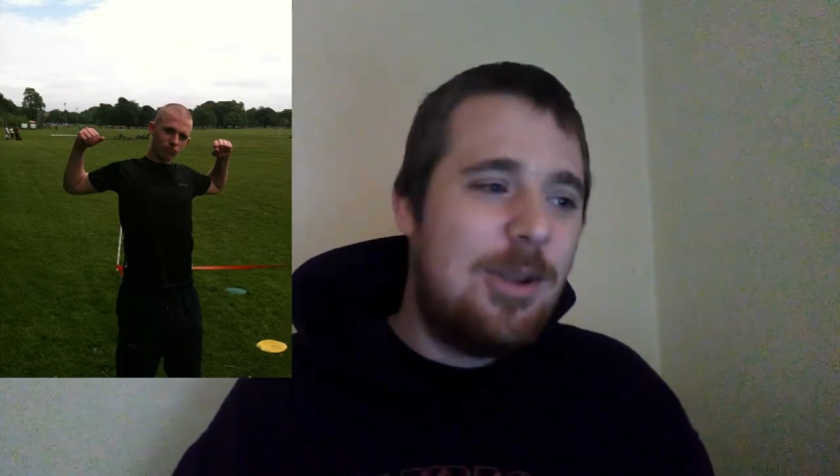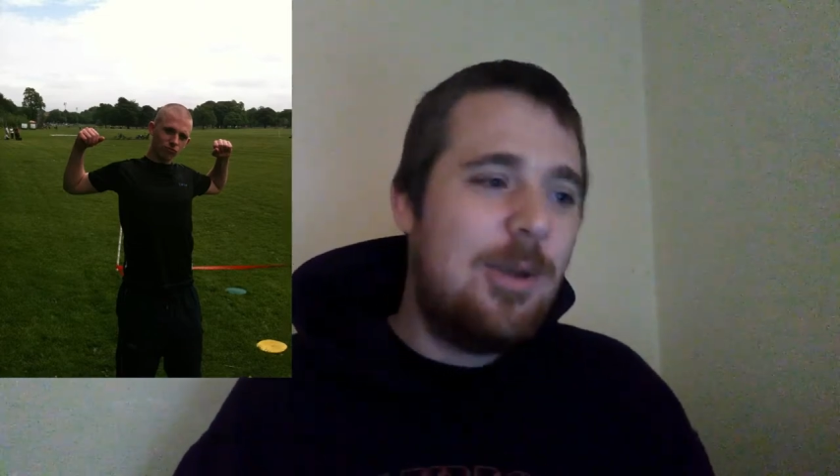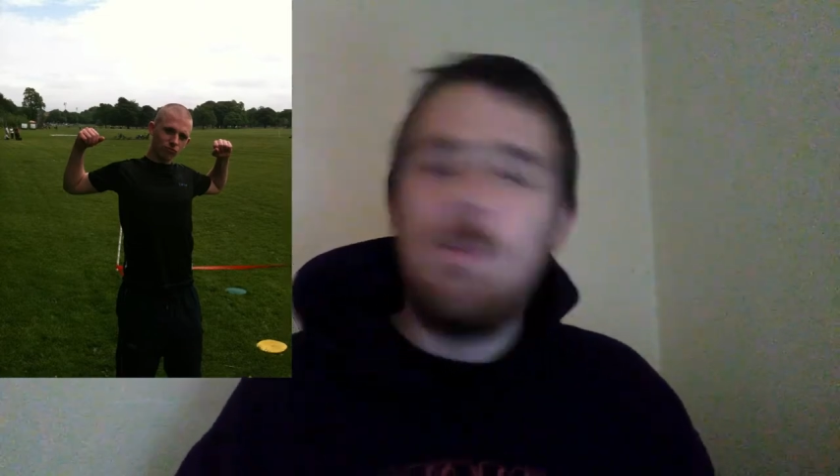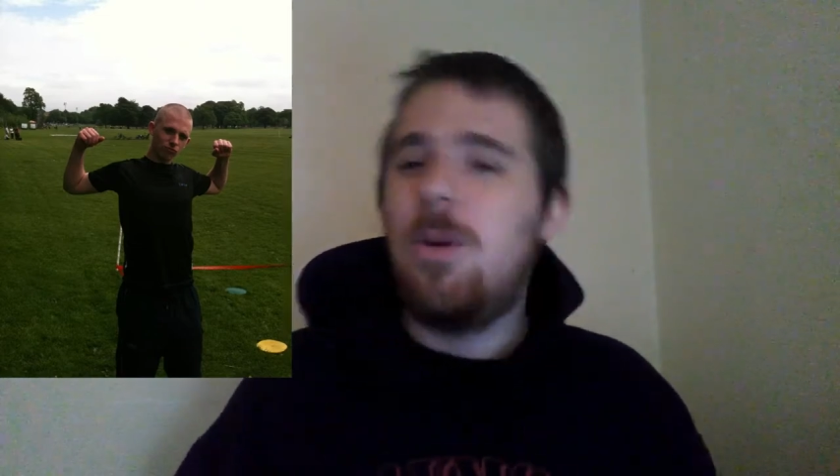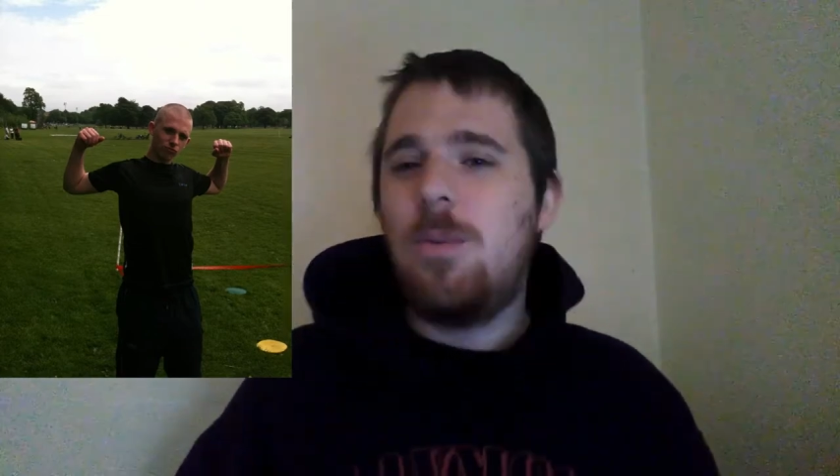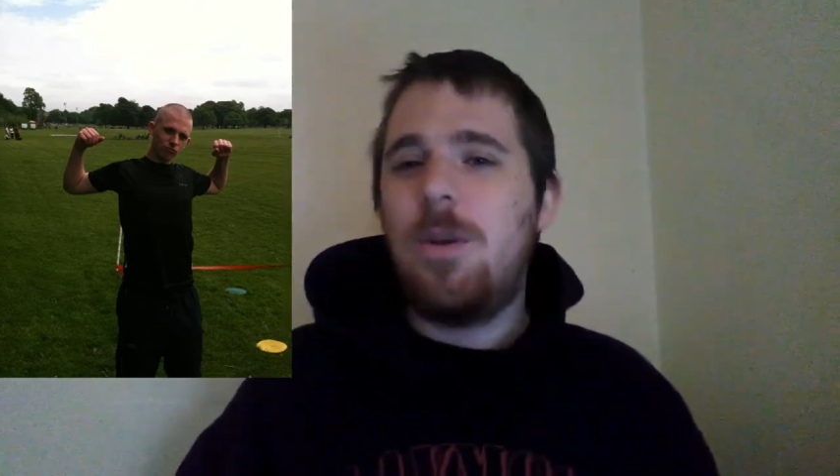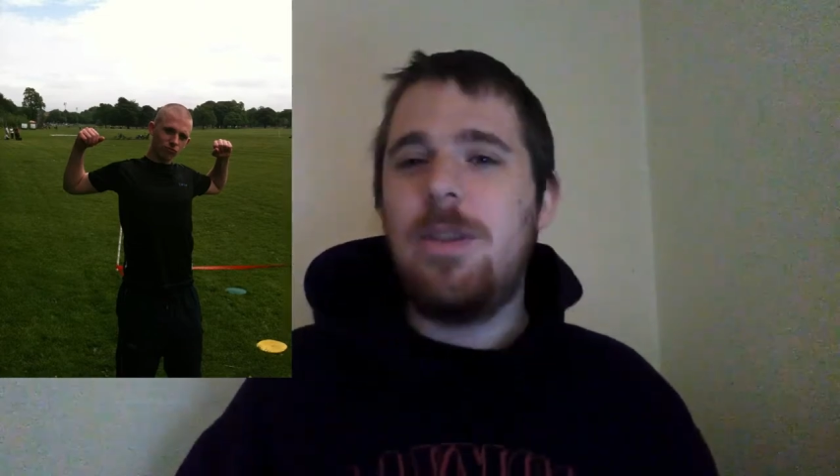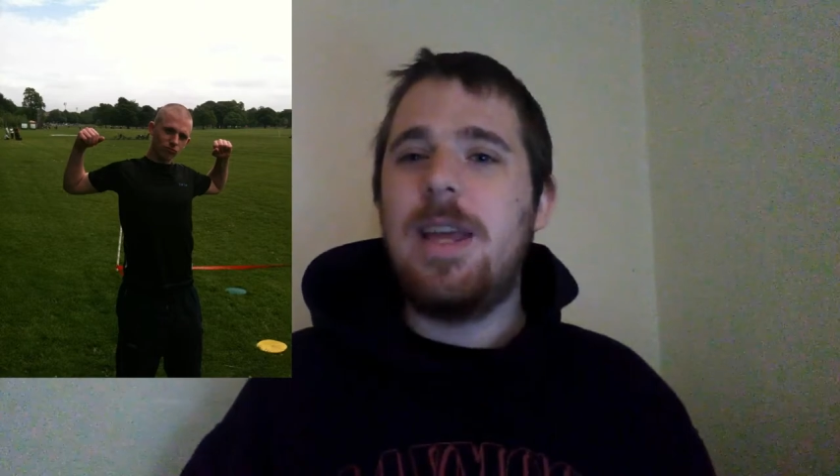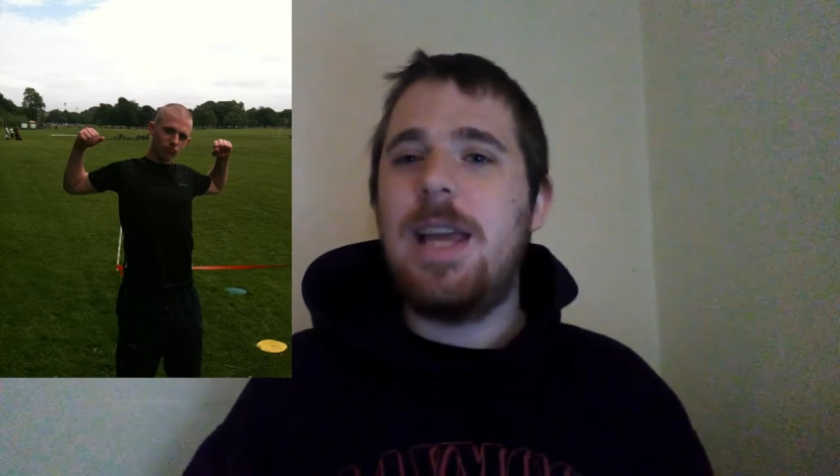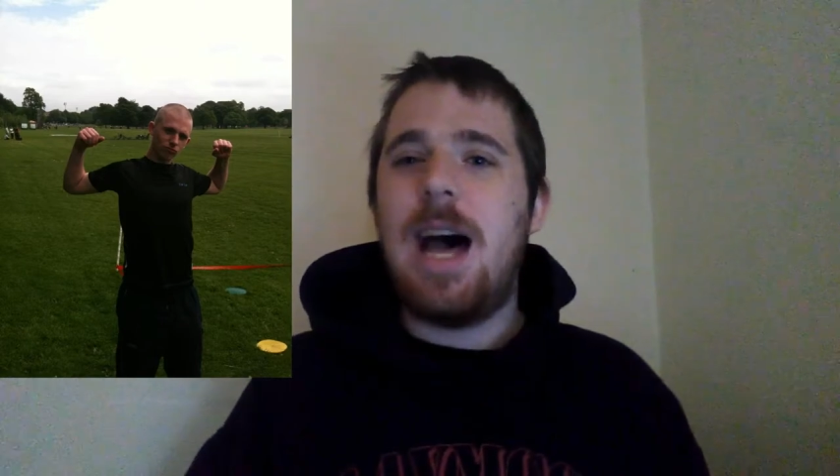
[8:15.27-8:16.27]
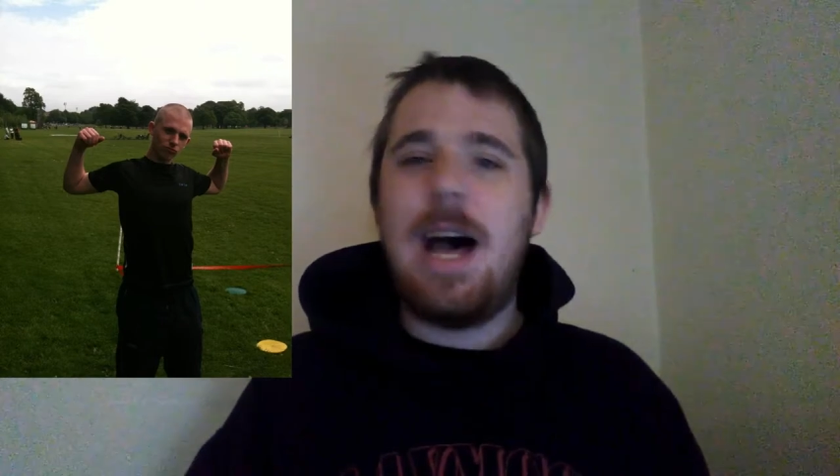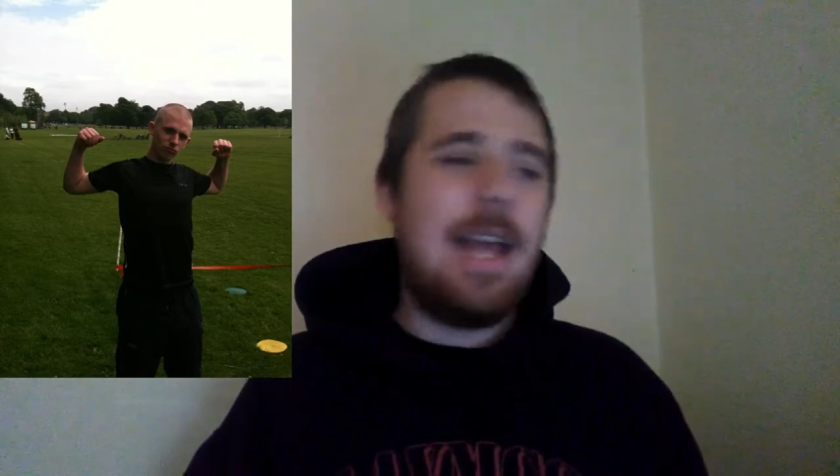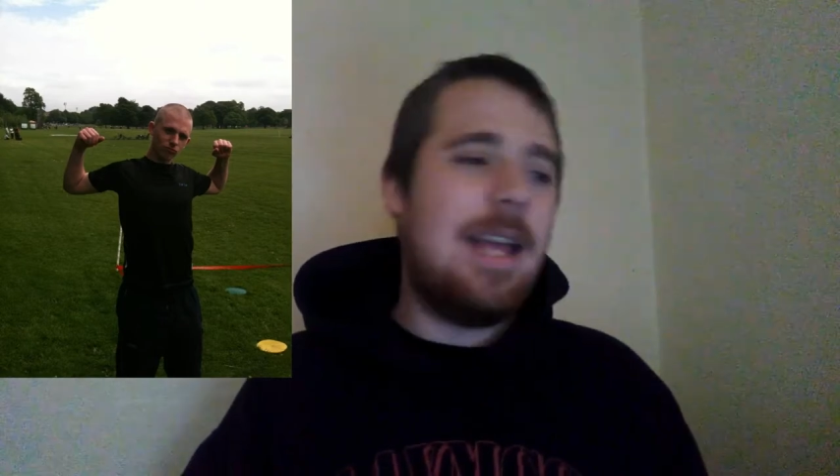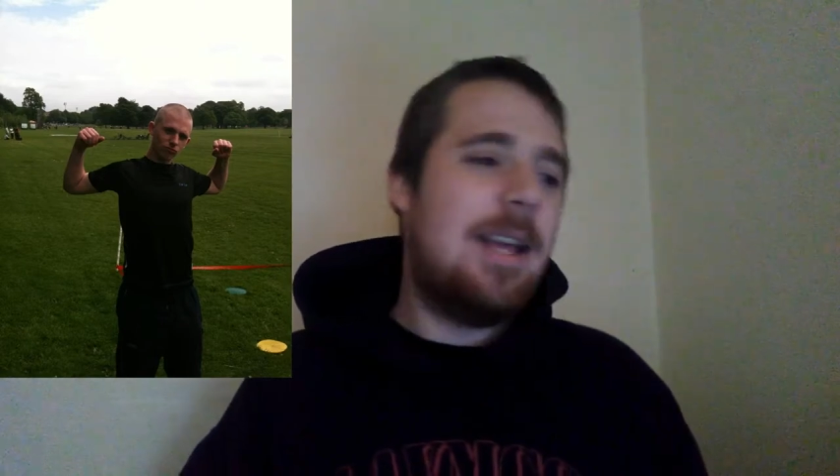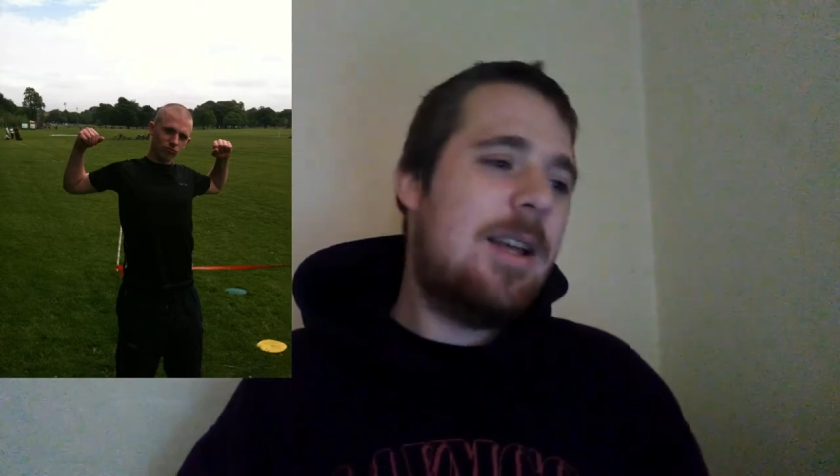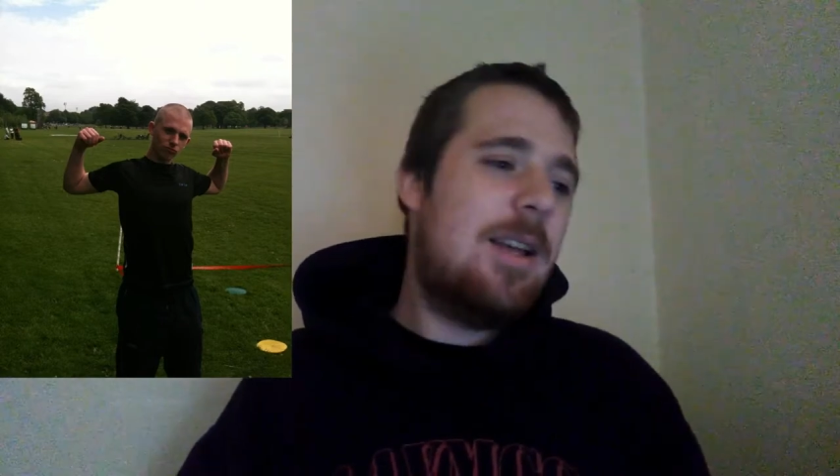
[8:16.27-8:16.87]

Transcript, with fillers: Who wouldn't want the guy